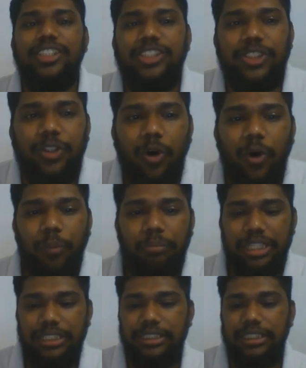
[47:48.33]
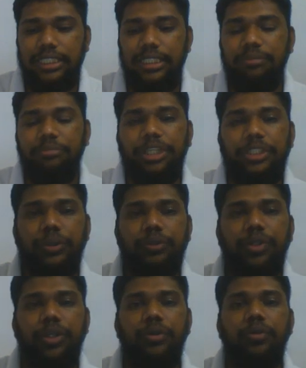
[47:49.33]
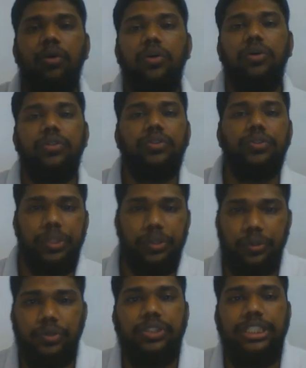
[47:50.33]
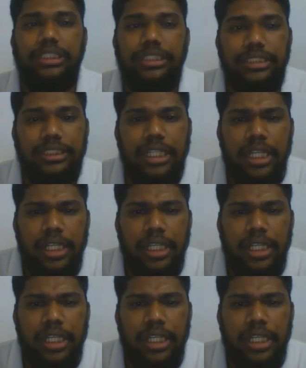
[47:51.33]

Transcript: So please make sure you go through this.